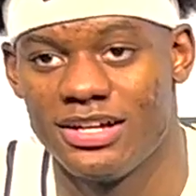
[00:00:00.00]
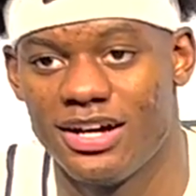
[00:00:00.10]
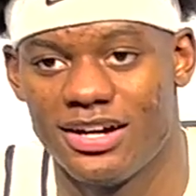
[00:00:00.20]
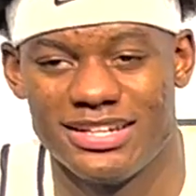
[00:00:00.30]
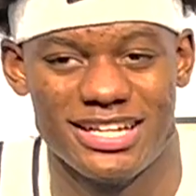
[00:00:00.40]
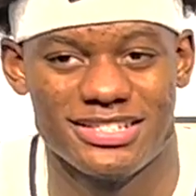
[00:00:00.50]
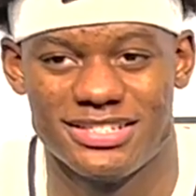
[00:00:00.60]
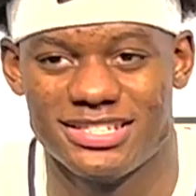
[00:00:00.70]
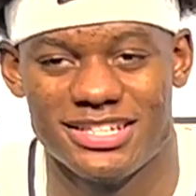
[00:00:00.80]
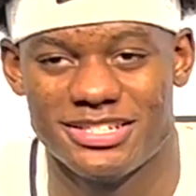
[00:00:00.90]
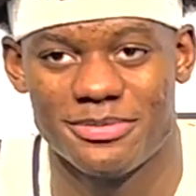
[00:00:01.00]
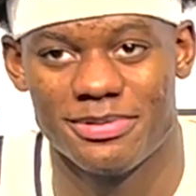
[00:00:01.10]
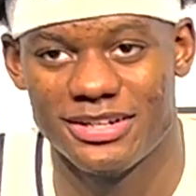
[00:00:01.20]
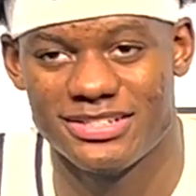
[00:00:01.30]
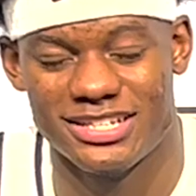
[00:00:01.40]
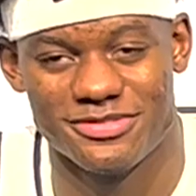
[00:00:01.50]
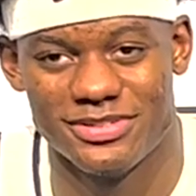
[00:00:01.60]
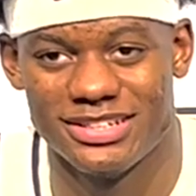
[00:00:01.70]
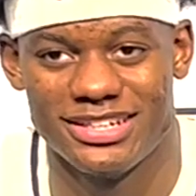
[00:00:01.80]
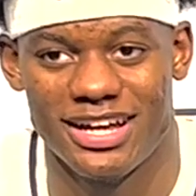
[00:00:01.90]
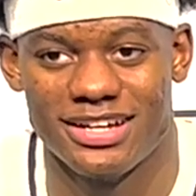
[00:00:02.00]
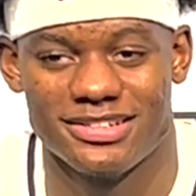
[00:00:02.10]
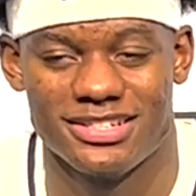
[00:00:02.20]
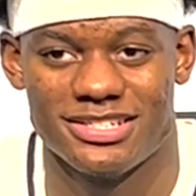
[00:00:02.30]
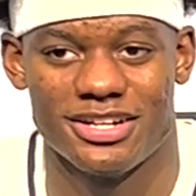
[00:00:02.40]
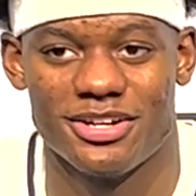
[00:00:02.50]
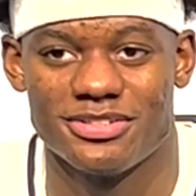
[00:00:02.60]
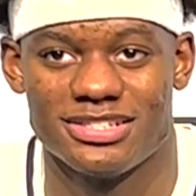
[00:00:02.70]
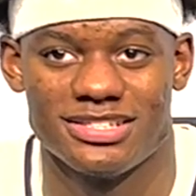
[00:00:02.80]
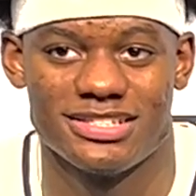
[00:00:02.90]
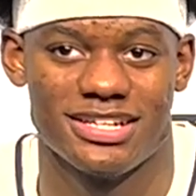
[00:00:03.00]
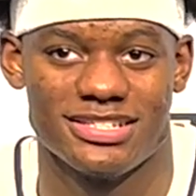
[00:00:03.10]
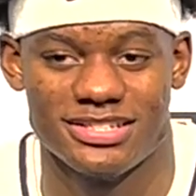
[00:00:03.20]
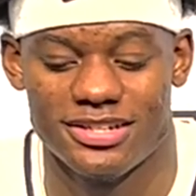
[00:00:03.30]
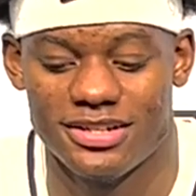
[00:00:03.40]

And that's just because of the players. That's really not because of the coaches. It's because,